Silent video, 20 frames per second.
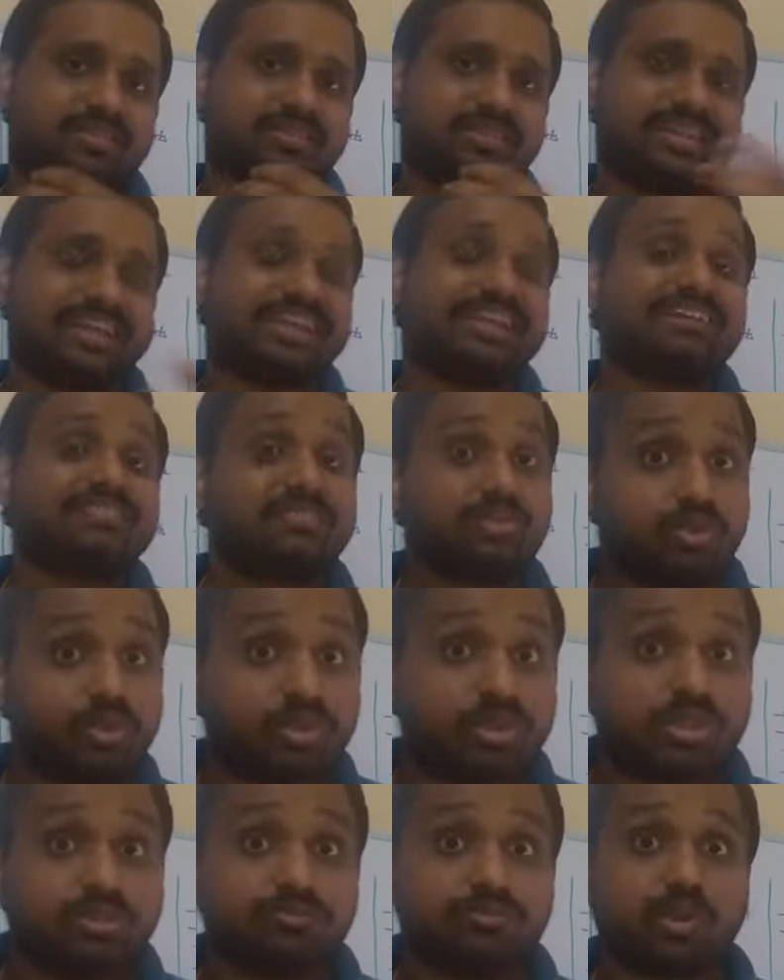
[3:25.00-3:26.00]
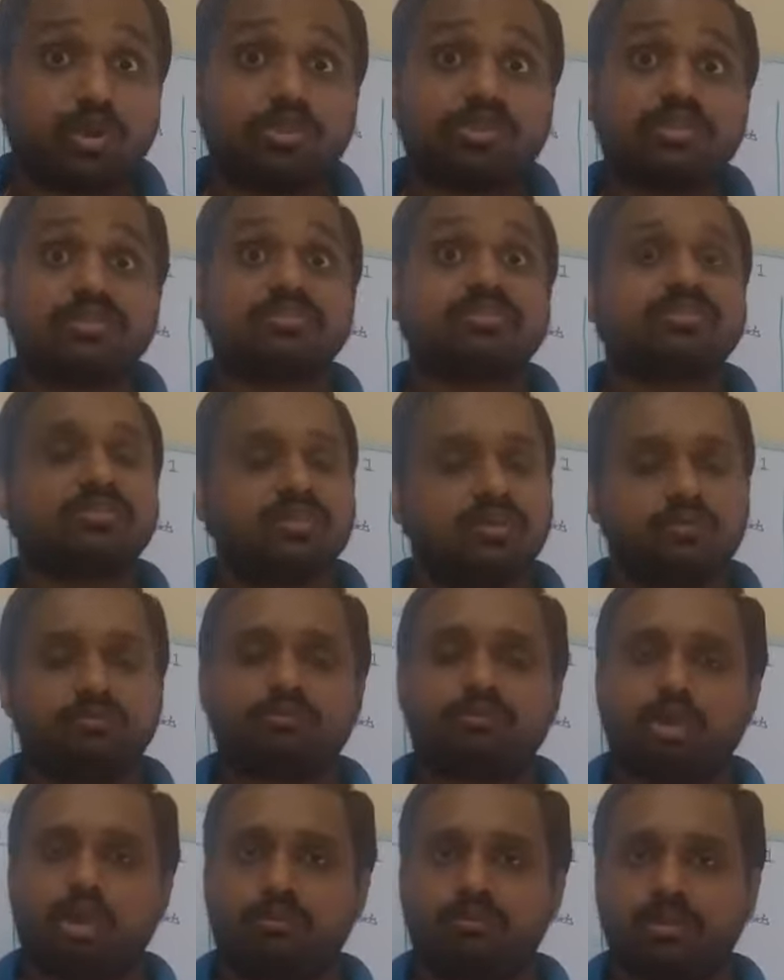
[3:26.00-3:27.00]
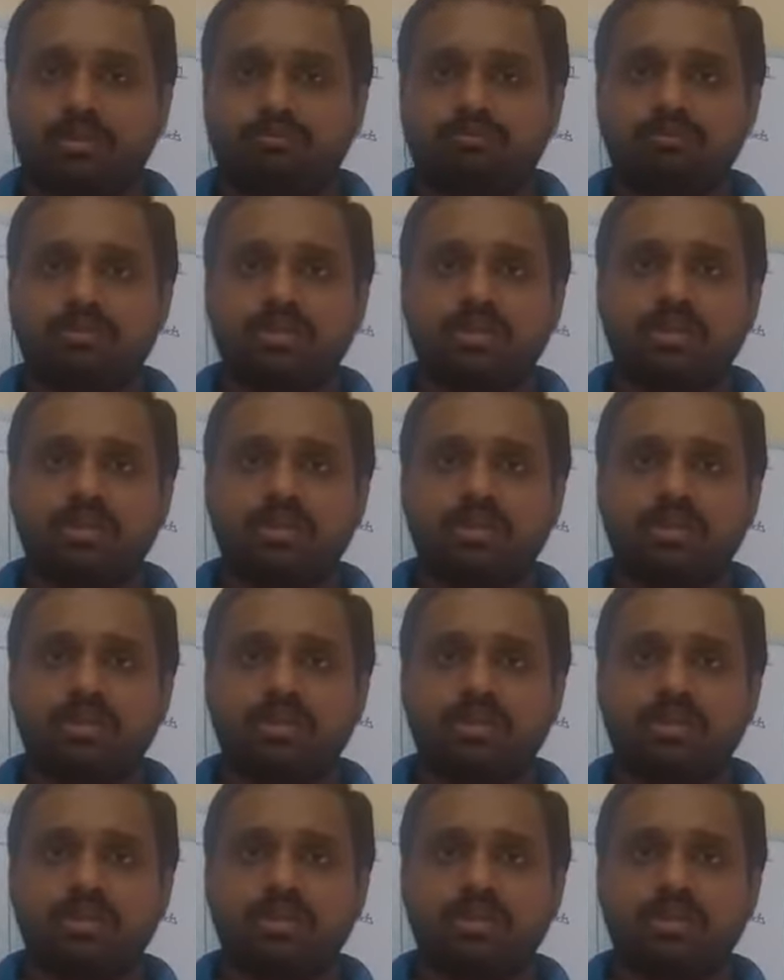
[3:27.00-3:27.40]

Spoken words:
get a solution for this problem?